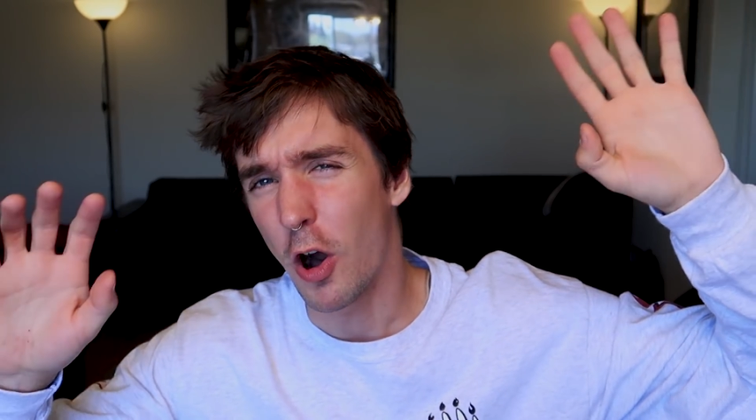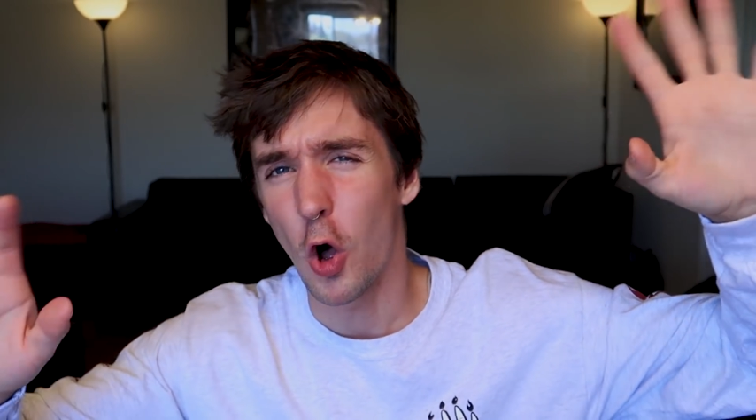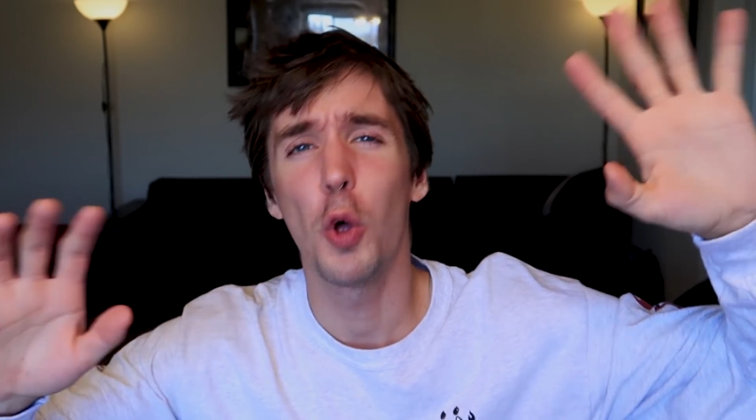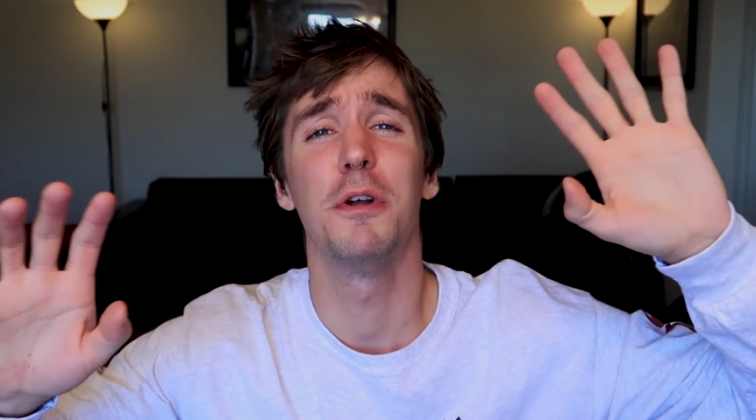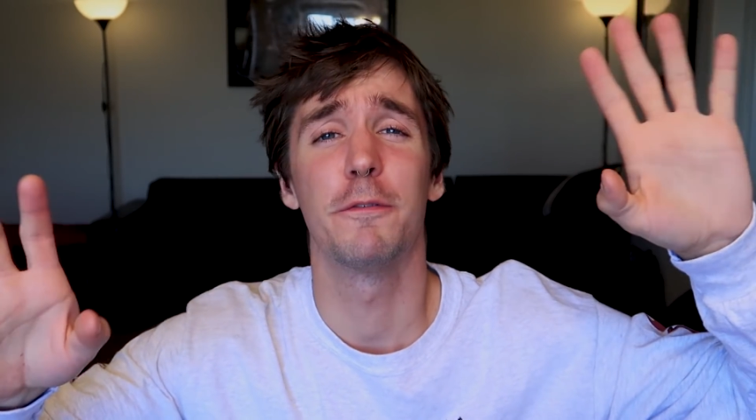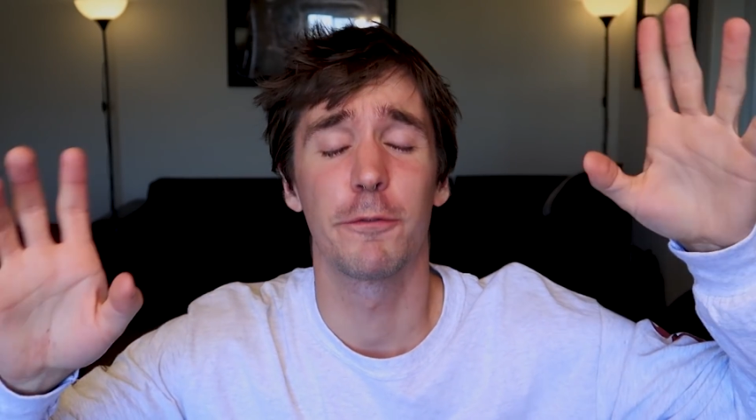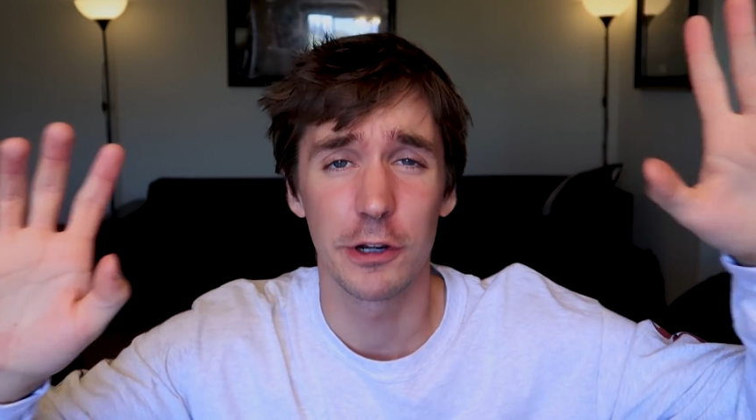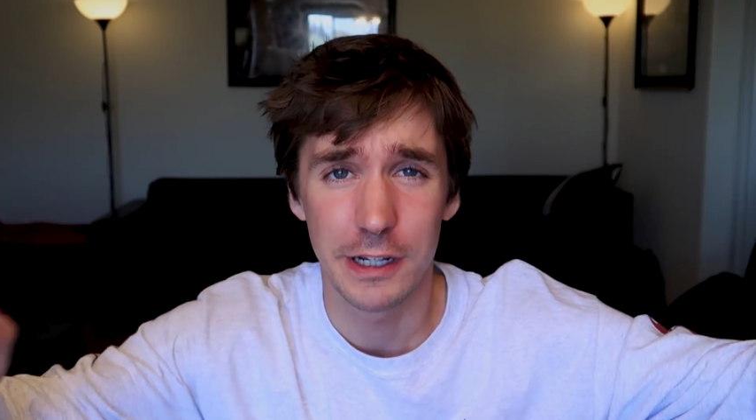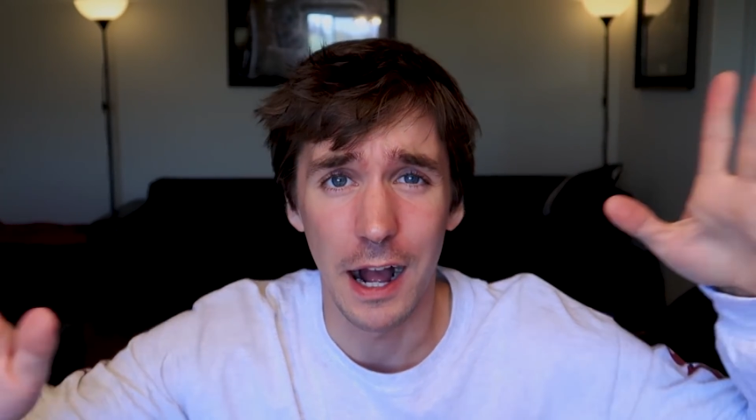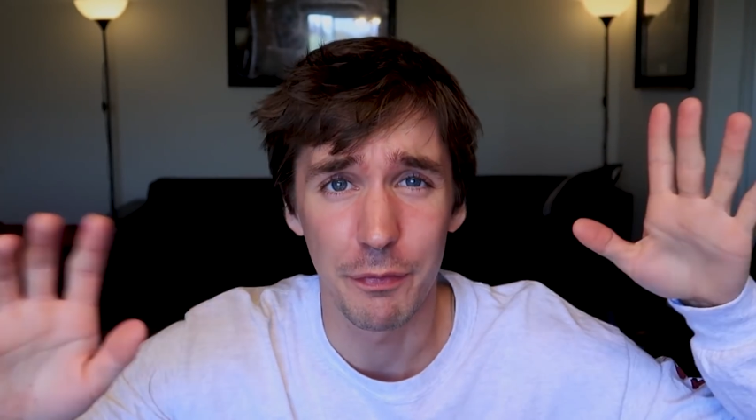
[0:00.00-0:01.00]
all but
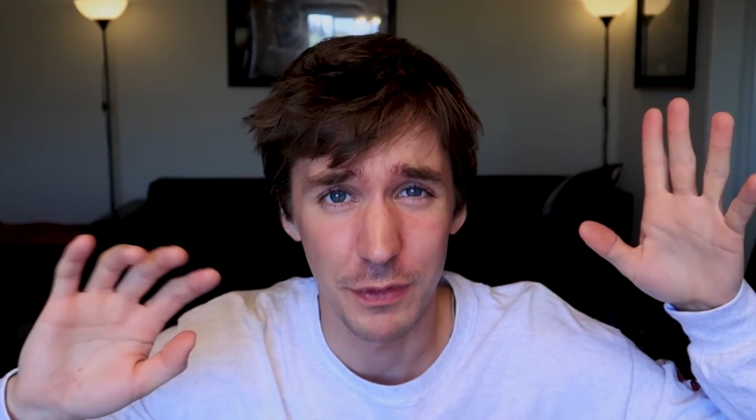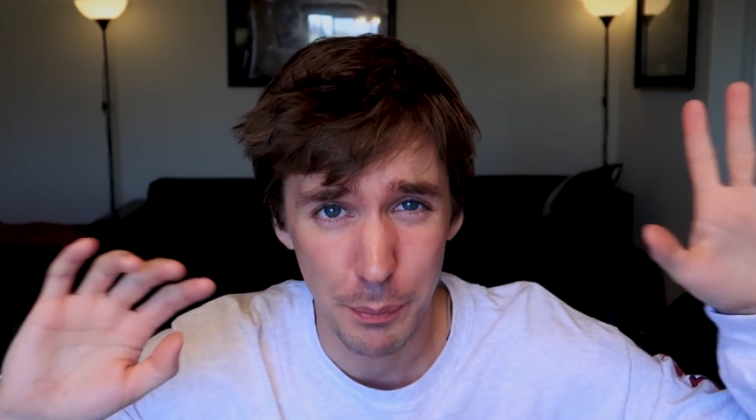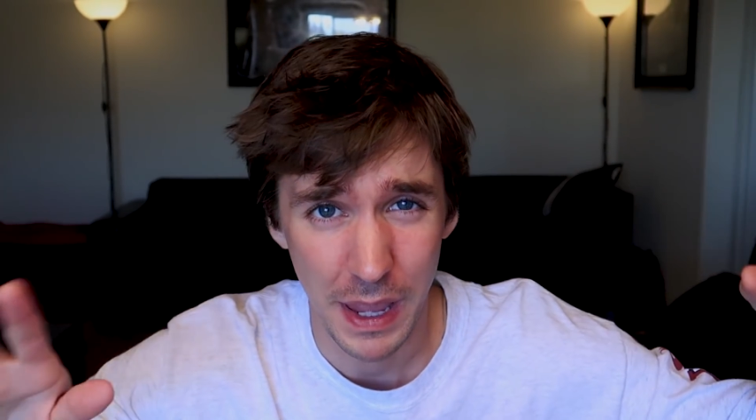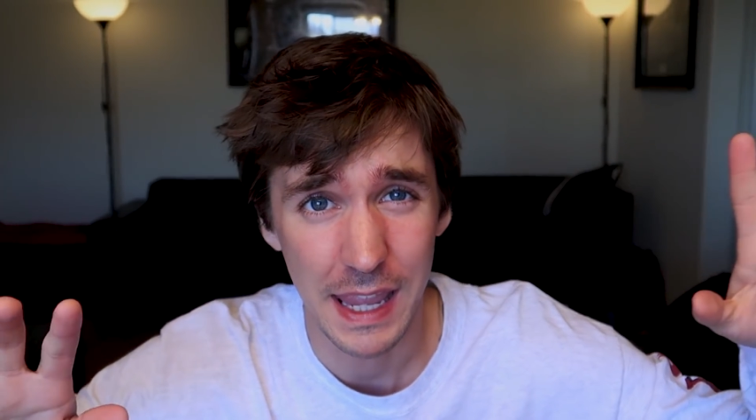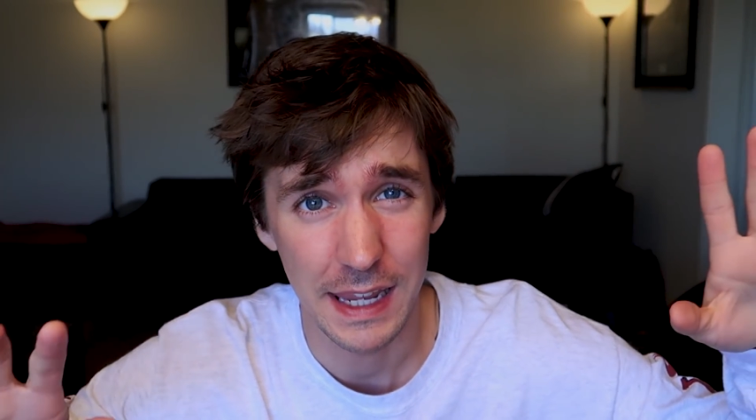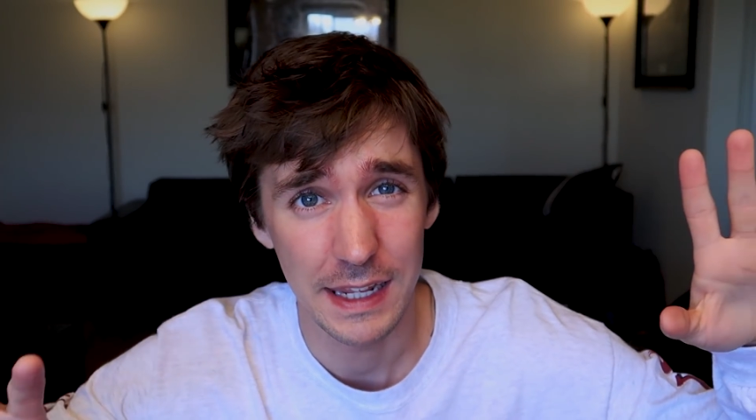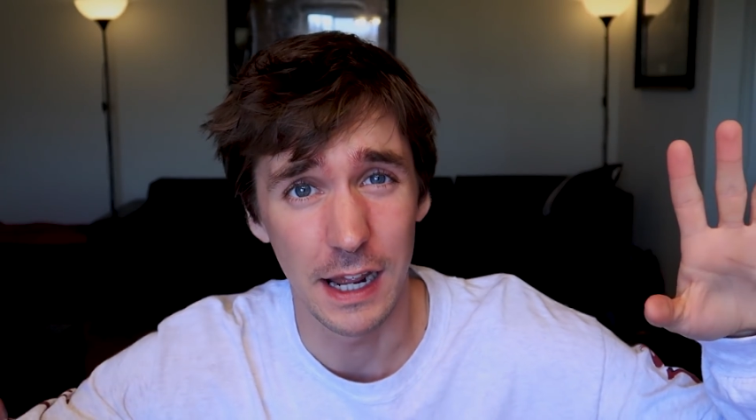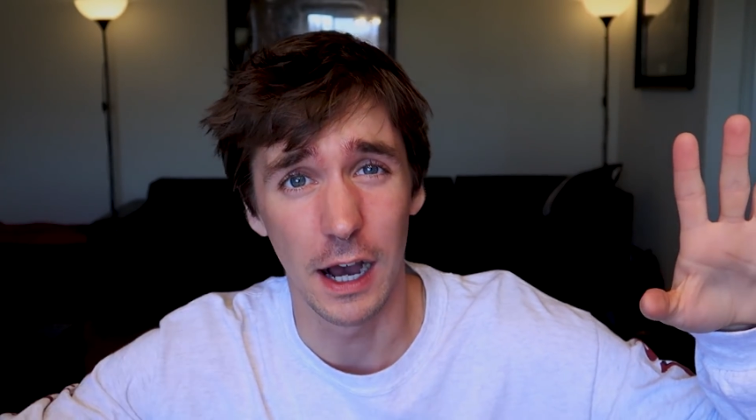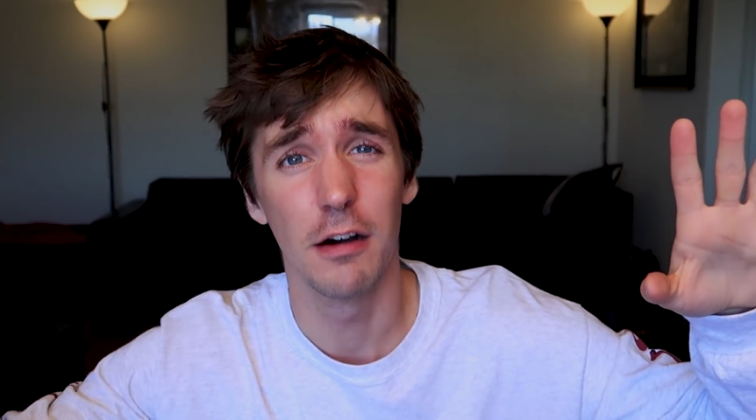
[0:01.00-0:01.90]
forgotten the pain